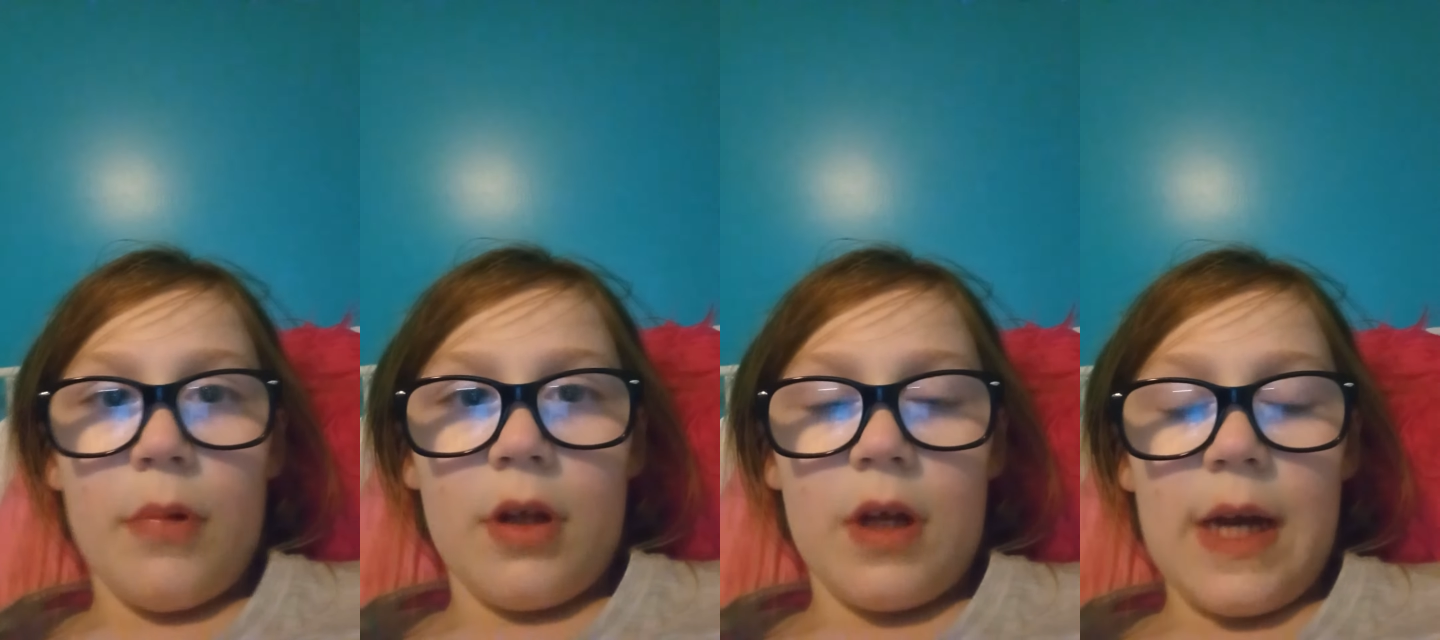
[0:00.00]

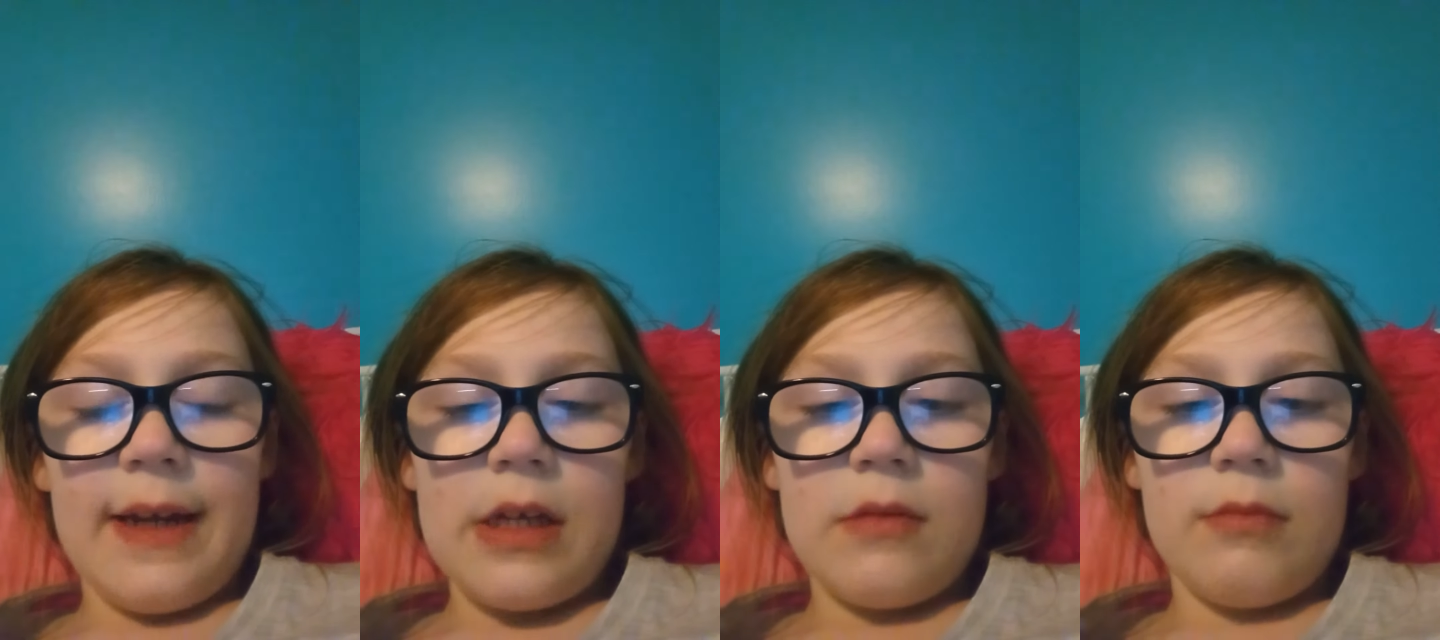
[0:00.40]
but
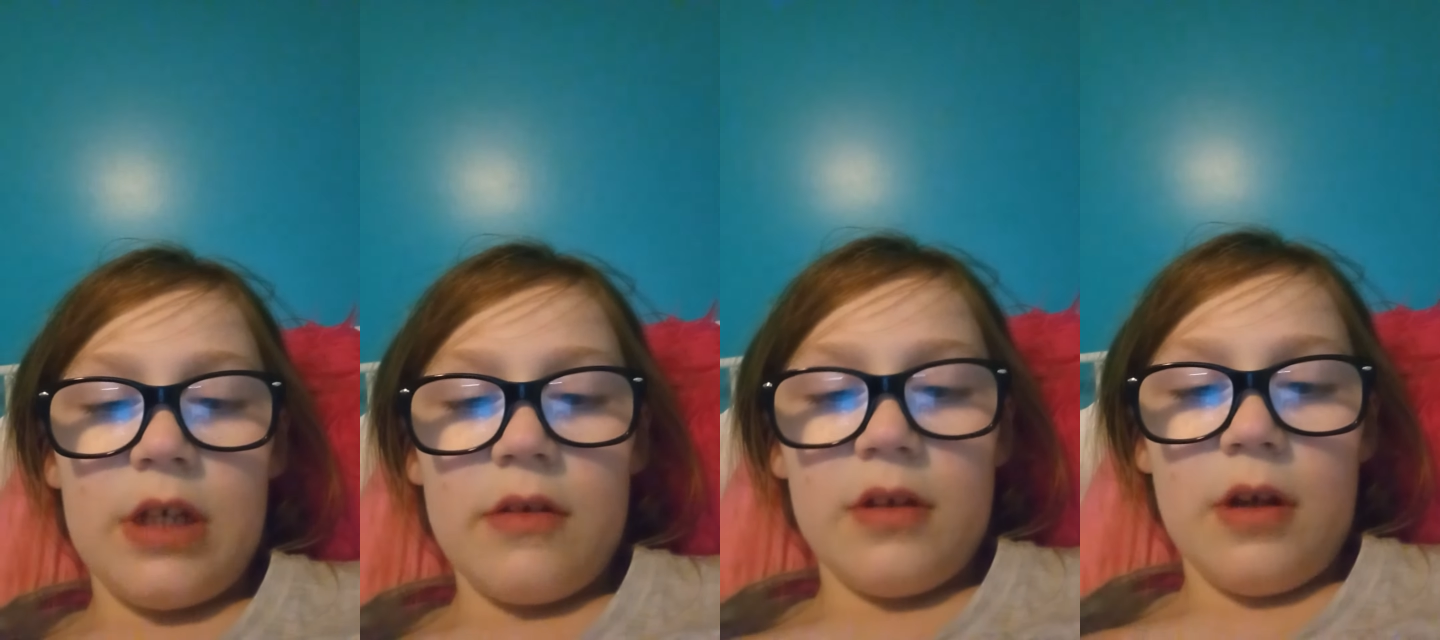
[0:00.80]
I can
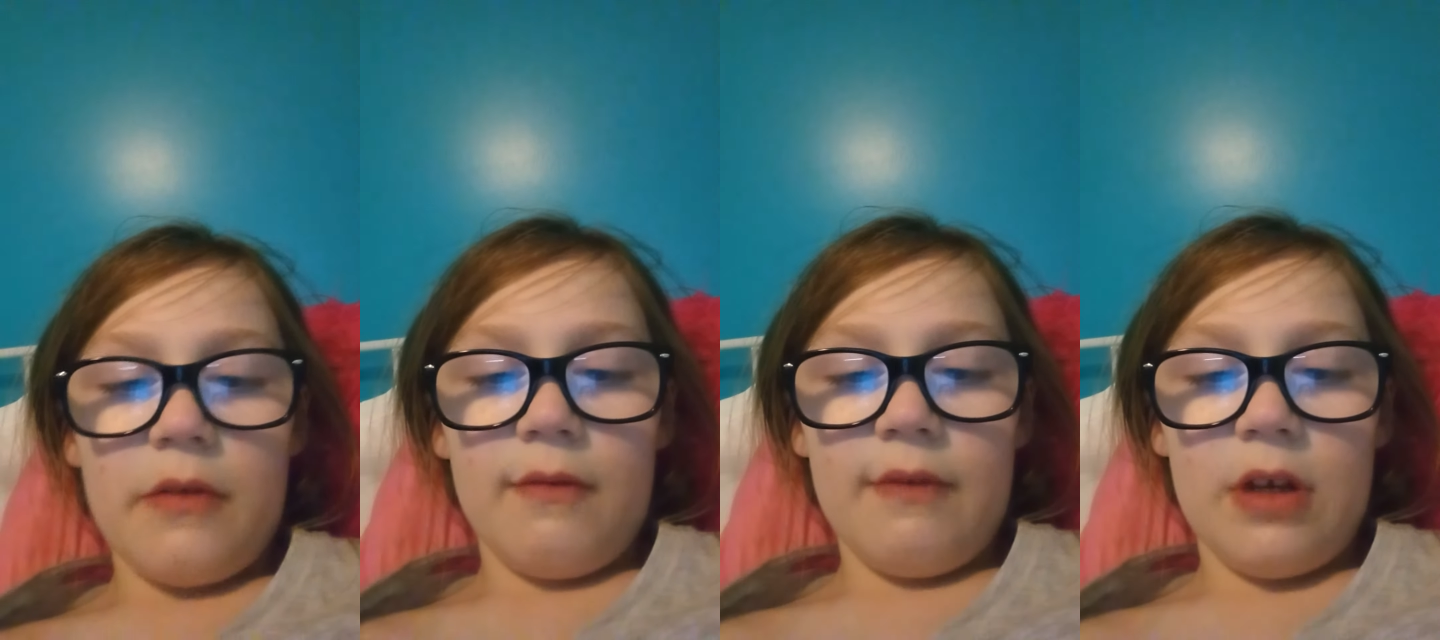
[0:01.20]
make
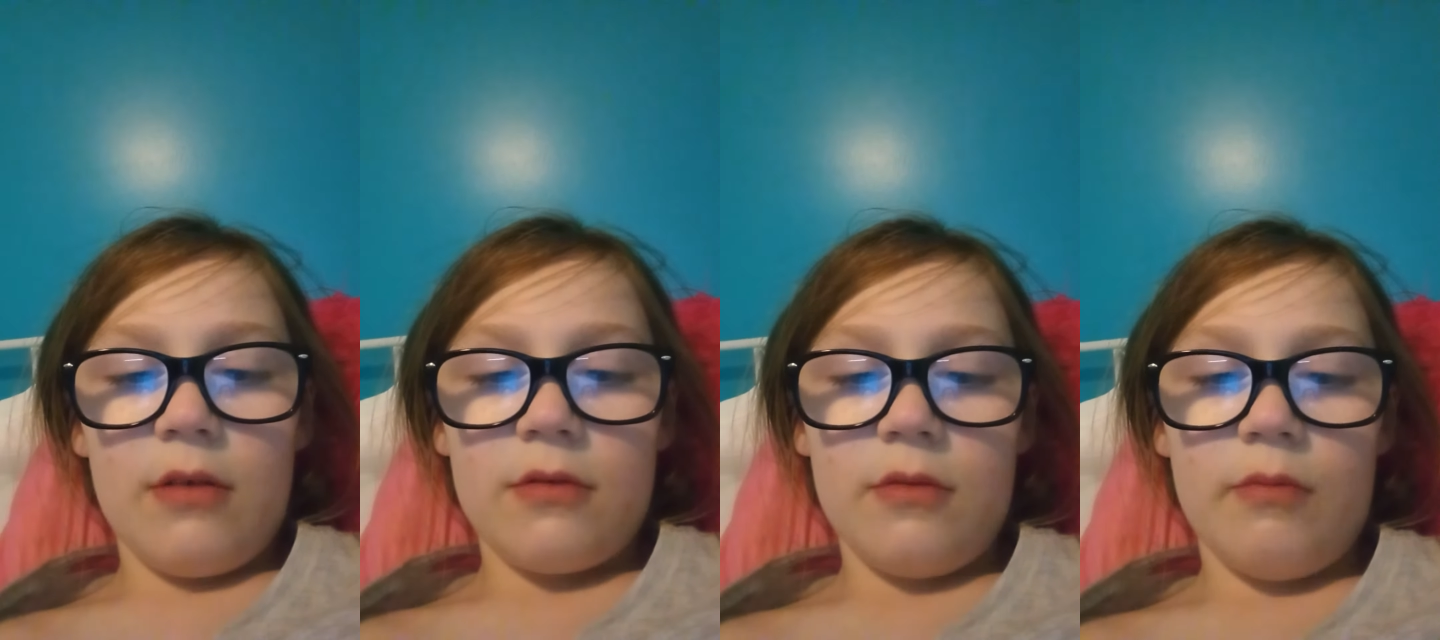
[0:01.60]
another
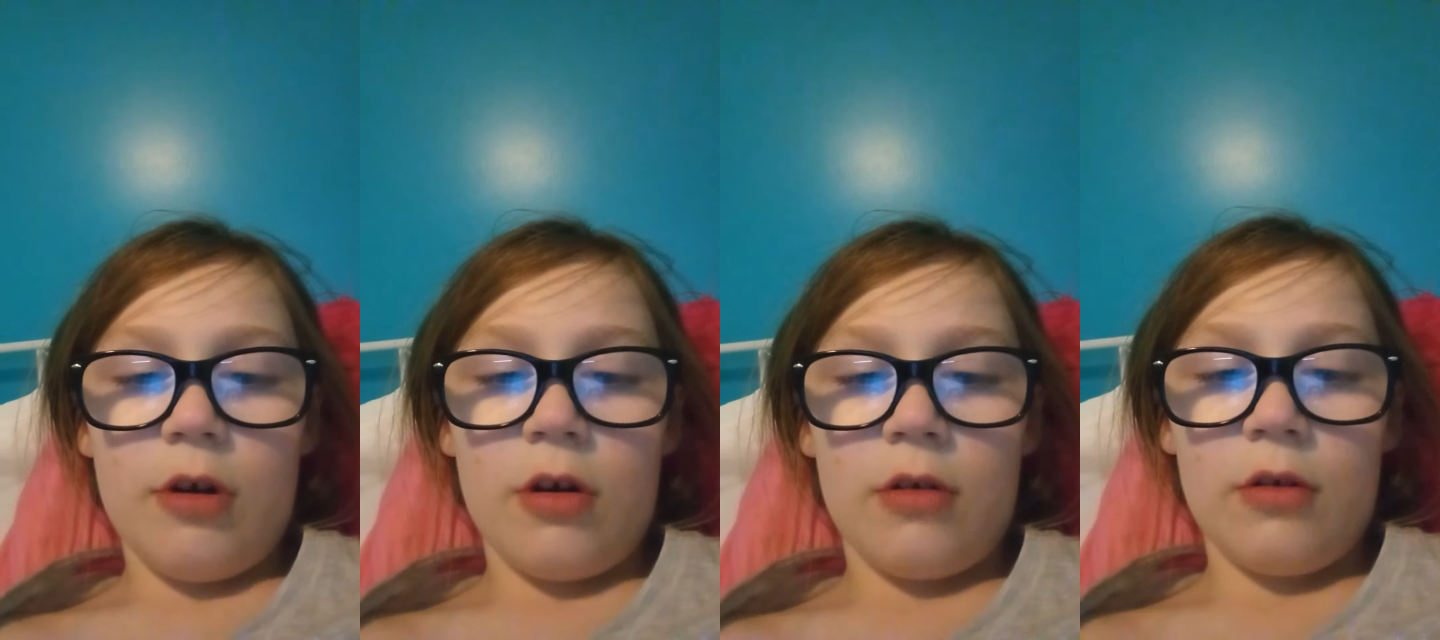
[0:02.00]
video
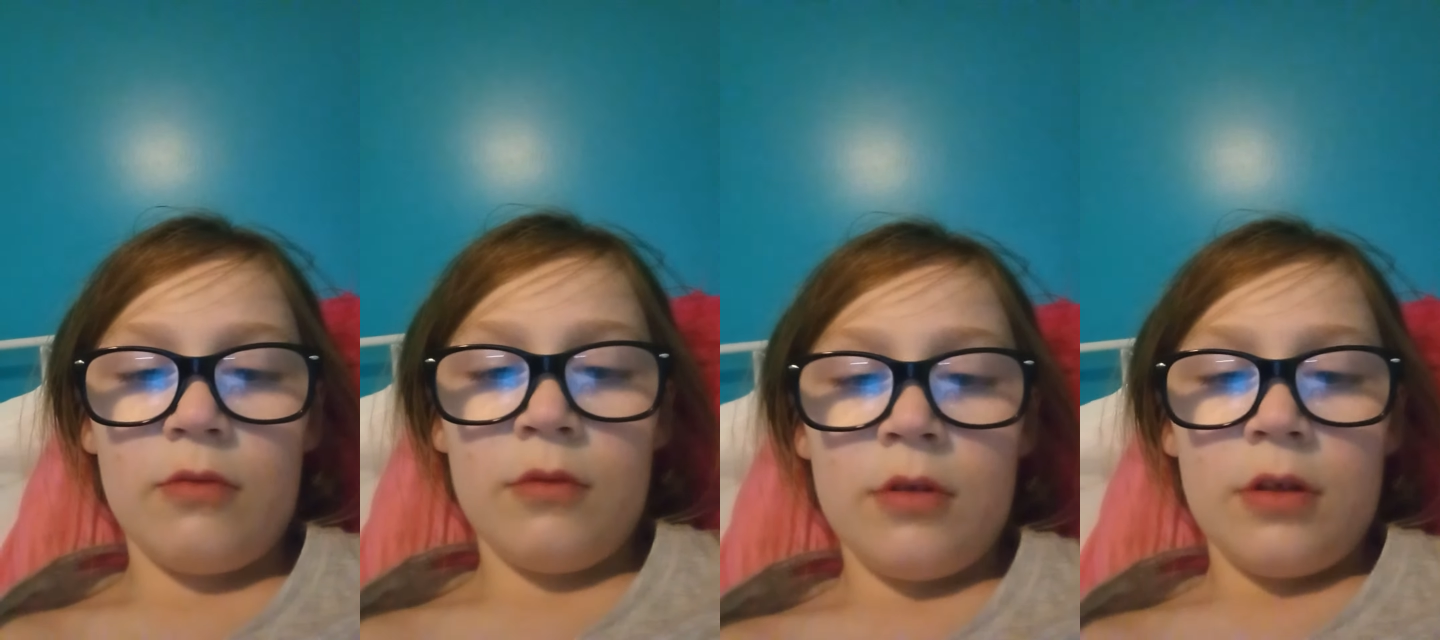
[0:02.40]
tomorrow.